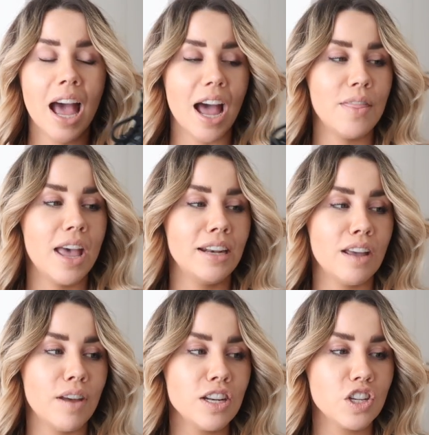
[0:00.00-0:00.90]
and then
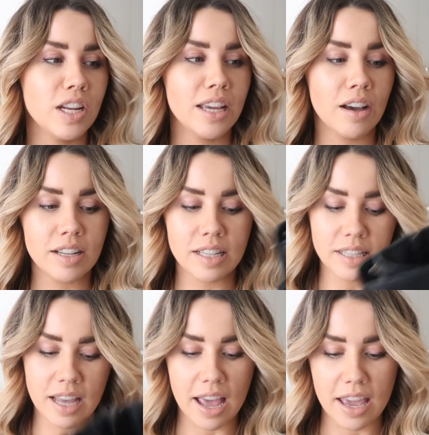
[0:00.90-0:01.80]
eventually I did
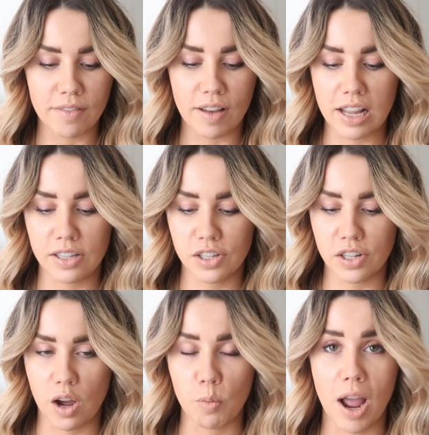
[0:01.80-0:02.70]
cave and
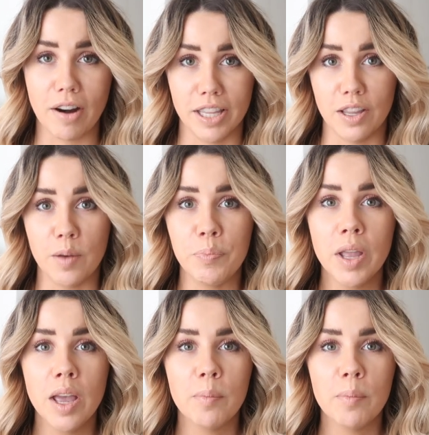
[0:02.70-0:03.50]
start wearing them.